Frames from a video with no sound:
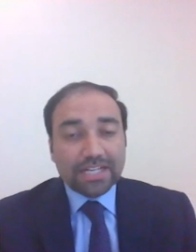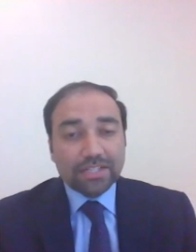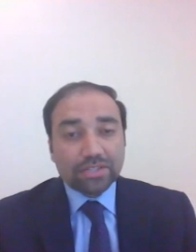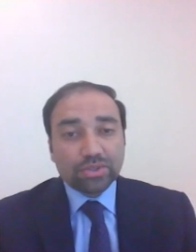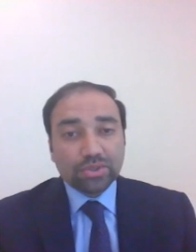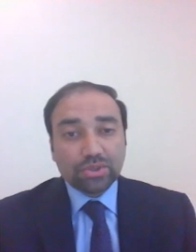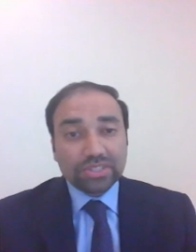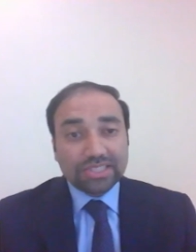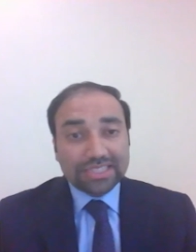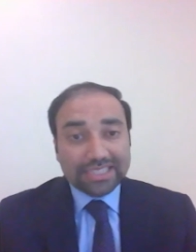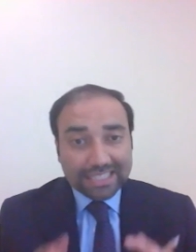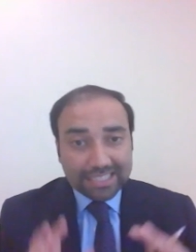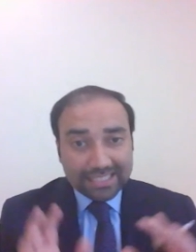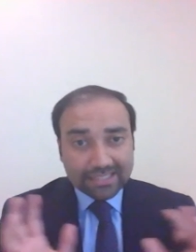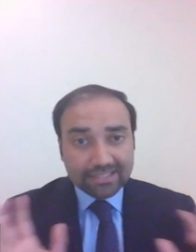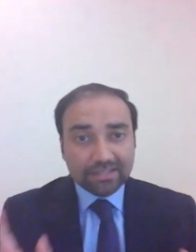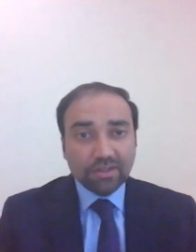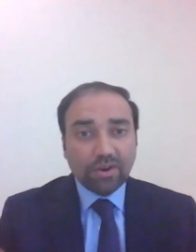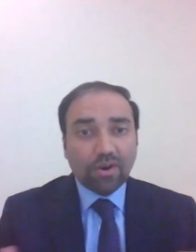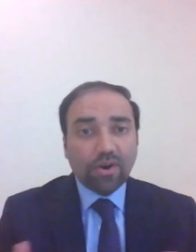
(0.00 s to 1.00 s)
So
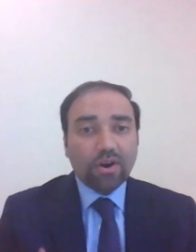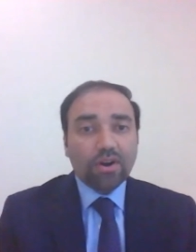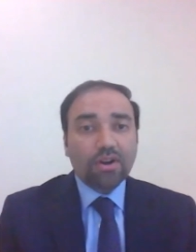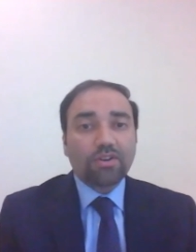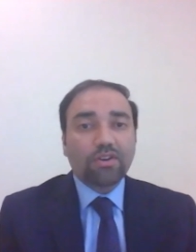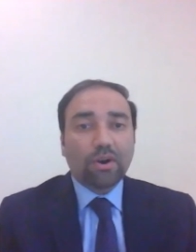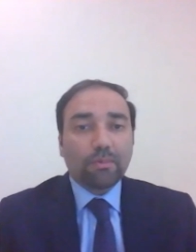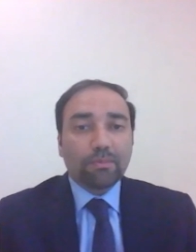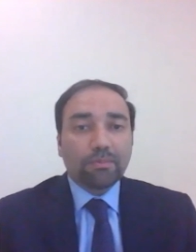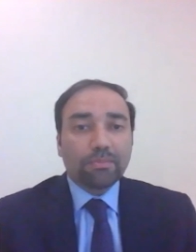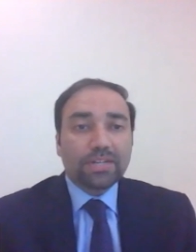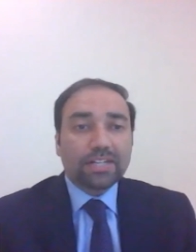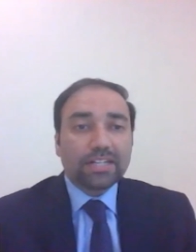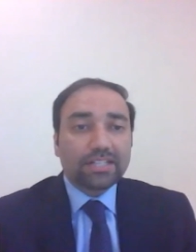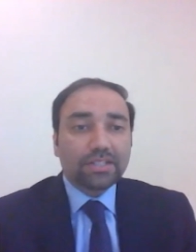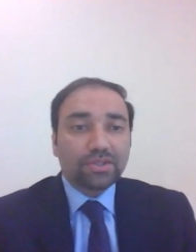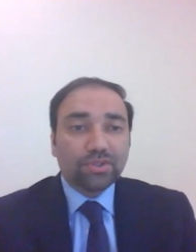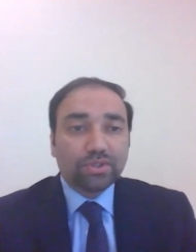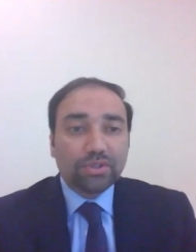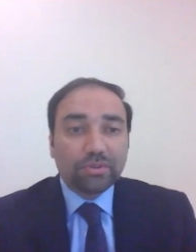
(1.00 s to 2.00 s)
these all
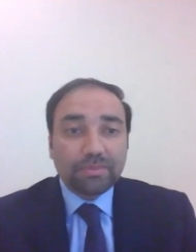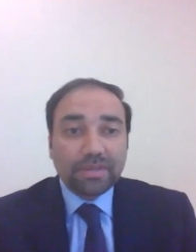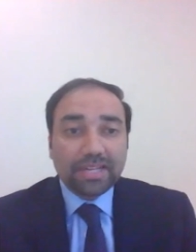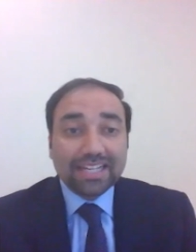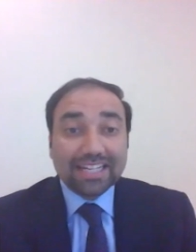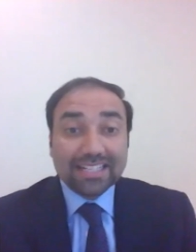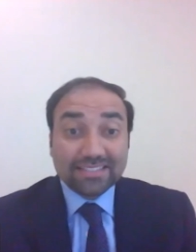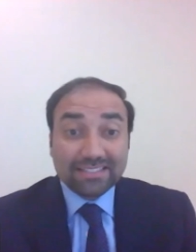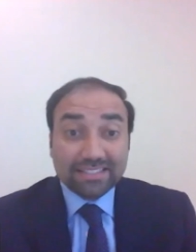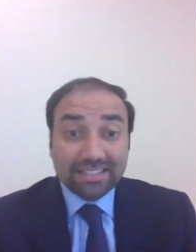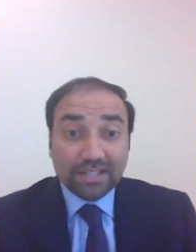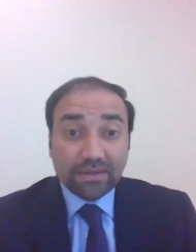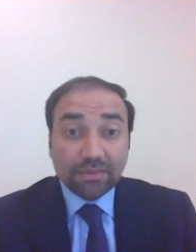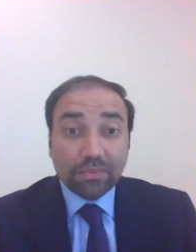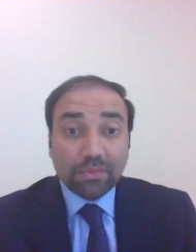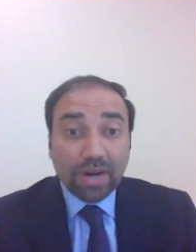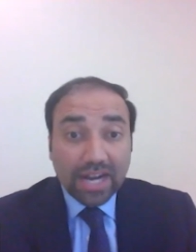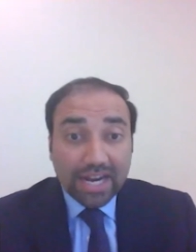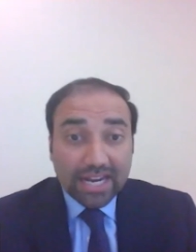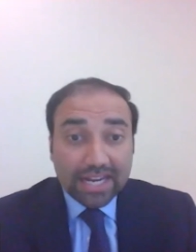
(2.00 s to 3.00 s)
components should be considered
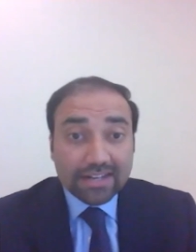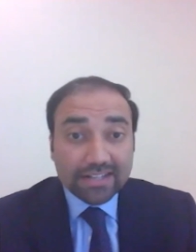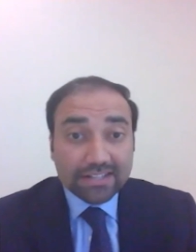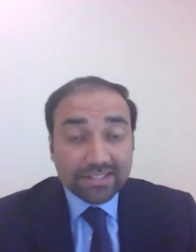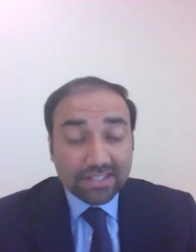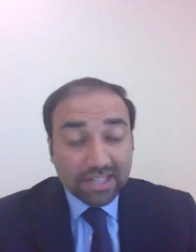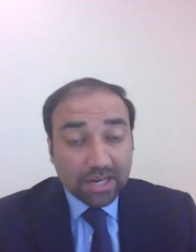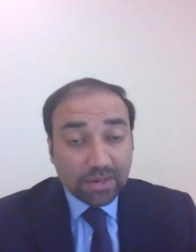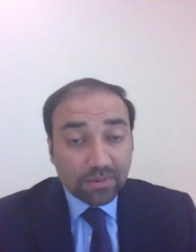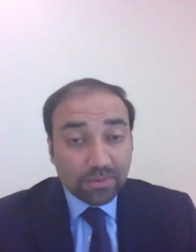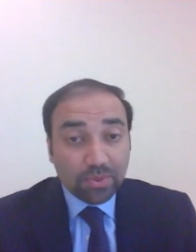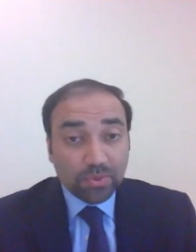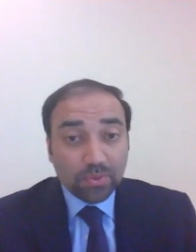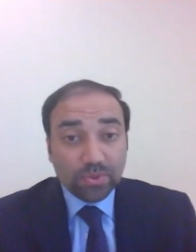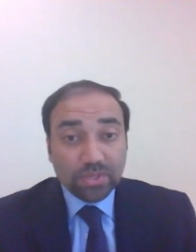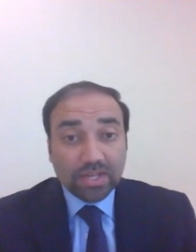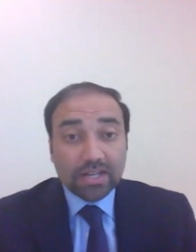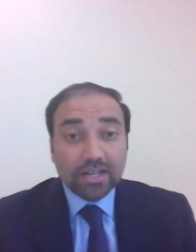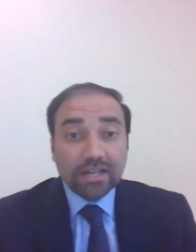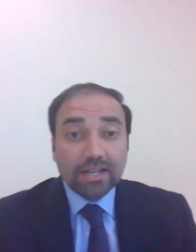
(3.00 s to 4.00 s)
while reaching out
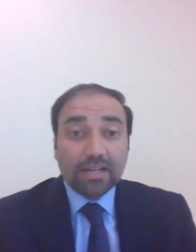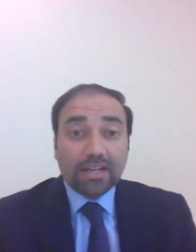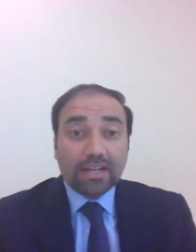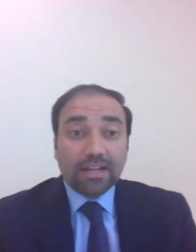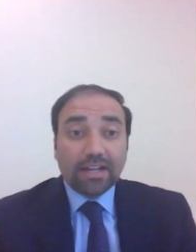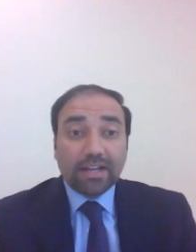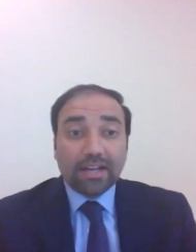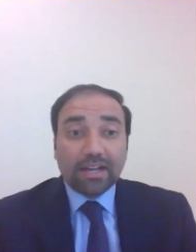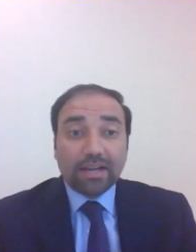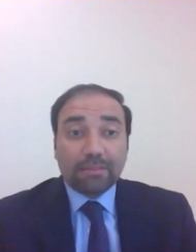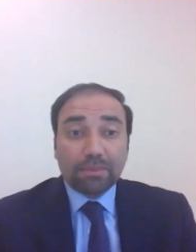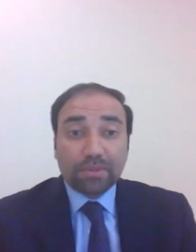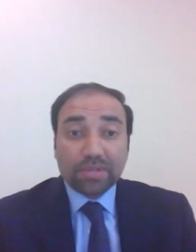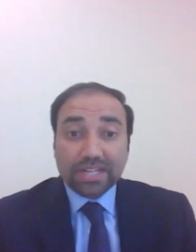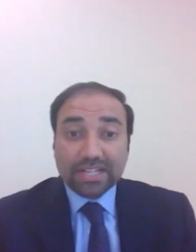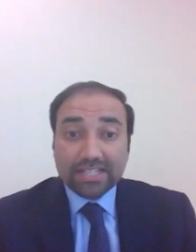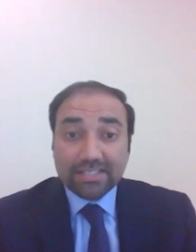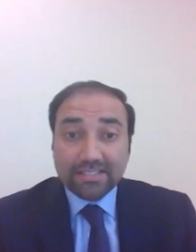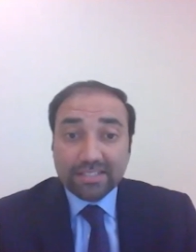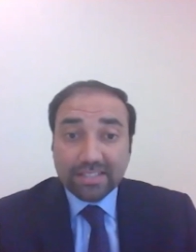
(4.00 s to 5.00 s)
to the uh,
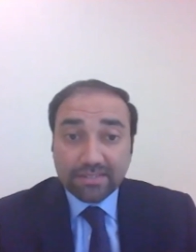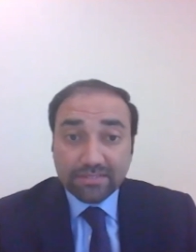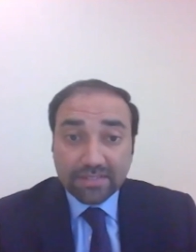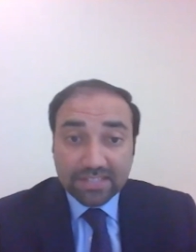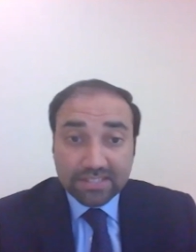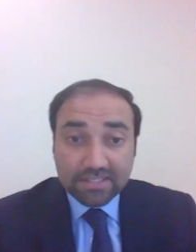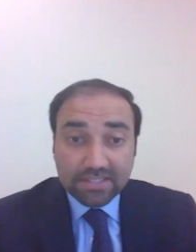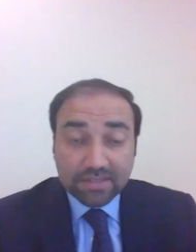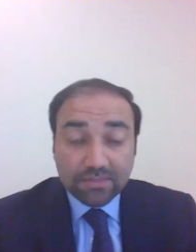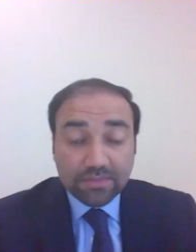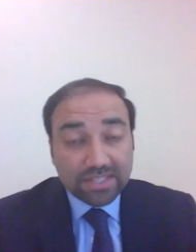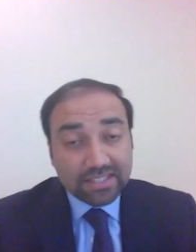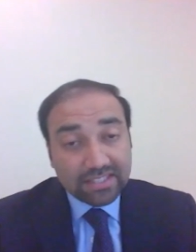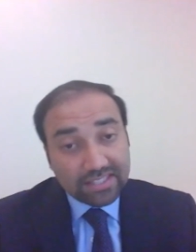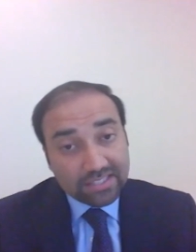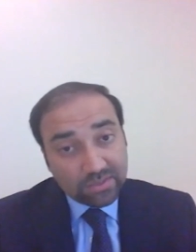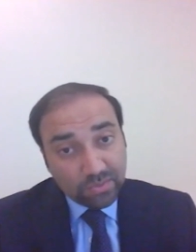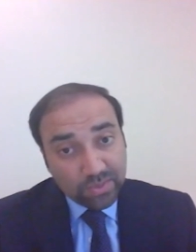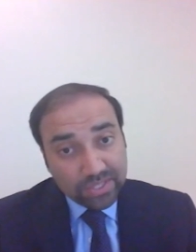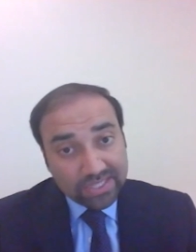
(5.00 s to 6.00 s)
potential investor, whether
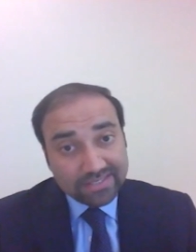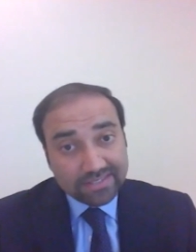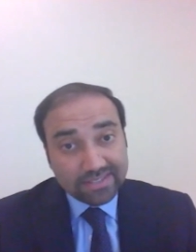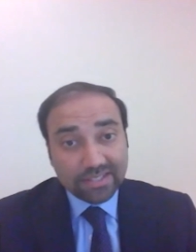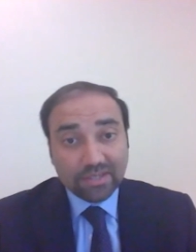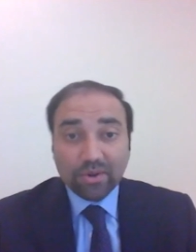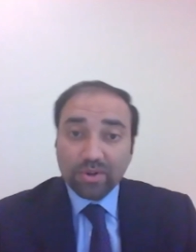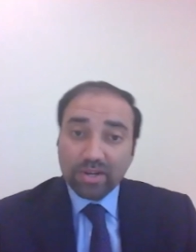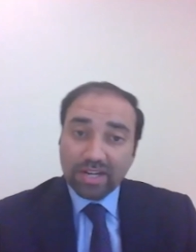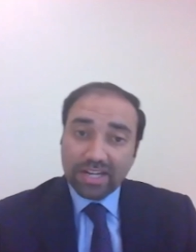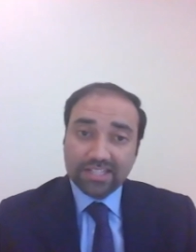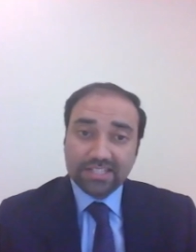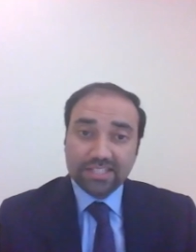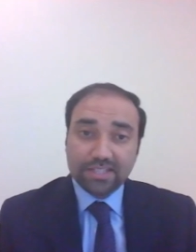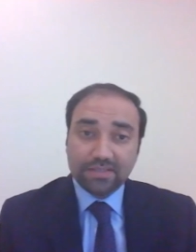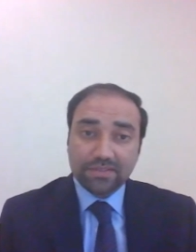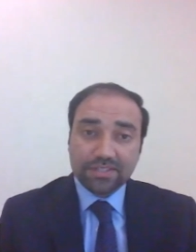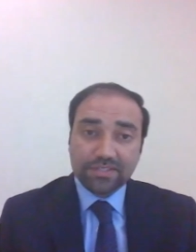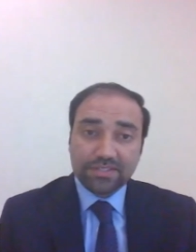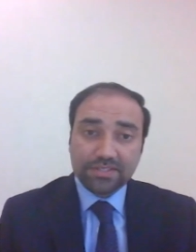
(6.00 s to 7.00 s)
it's V C or
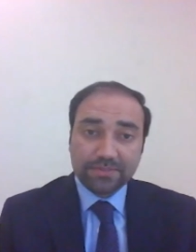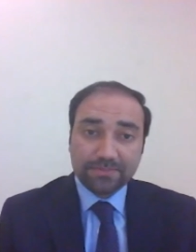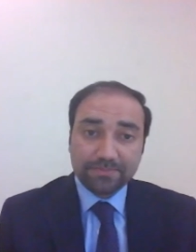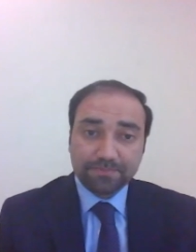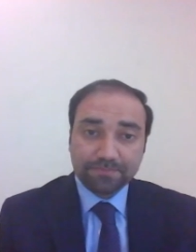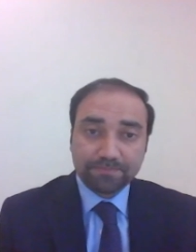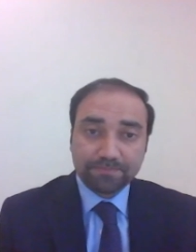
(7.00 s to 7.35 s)
angel.